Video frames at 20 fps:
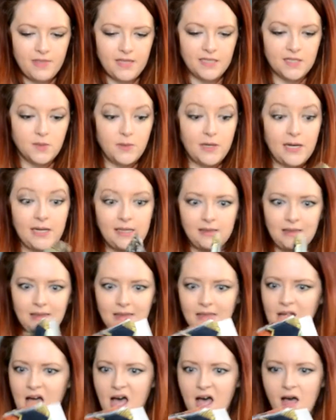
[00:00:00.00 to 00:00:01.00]
This one I
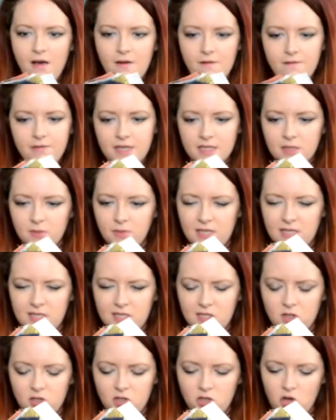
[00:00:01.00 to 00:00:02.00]
love. This one is
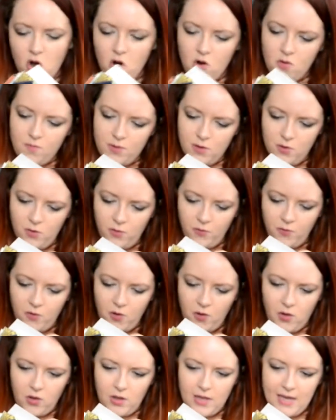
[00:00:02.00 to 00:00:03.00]
so
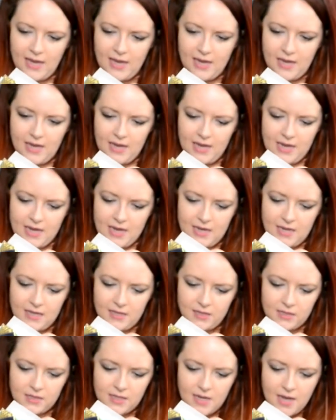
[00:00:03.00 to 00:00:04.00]
beautiful. It
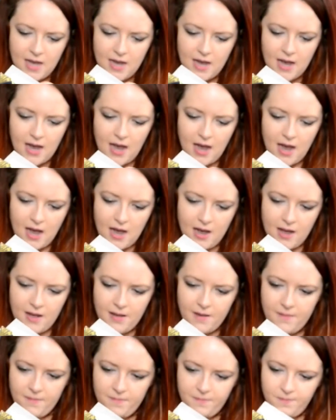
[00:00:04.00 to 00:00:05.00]
is
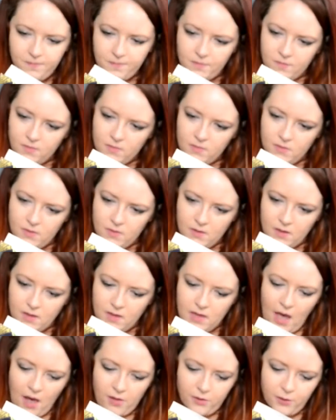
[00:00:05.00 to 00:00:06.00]

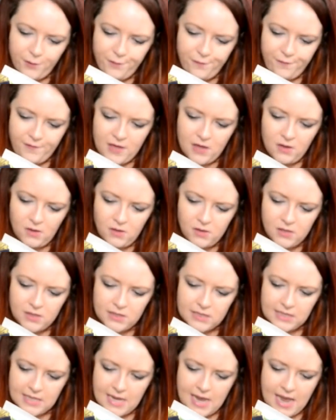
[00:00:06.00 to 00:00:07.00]
color
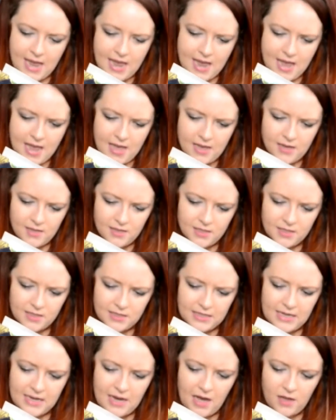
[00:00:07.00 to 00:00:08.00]
field, and
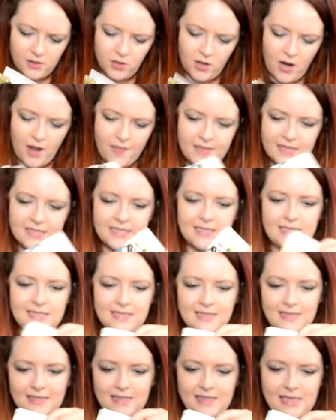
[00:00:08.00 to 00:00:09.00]
the color on this
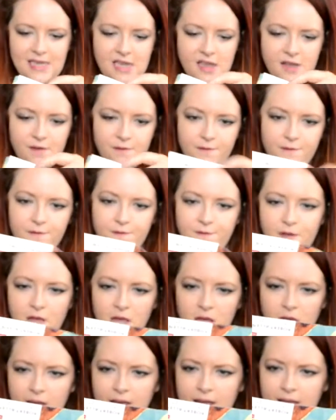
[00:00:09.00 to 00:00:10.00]
is leaf.
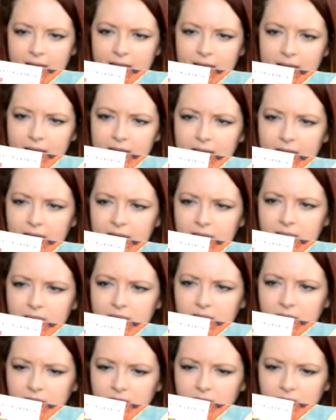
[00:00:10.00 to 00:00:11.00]
And
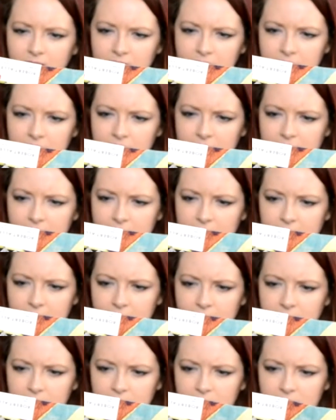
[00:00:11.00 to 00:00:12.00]
this
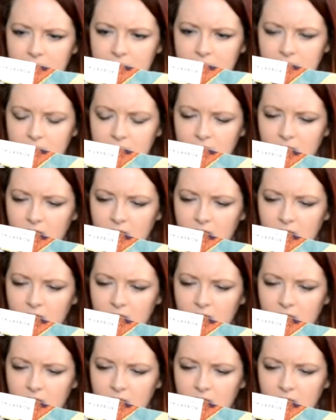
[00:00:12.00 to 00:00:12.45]
is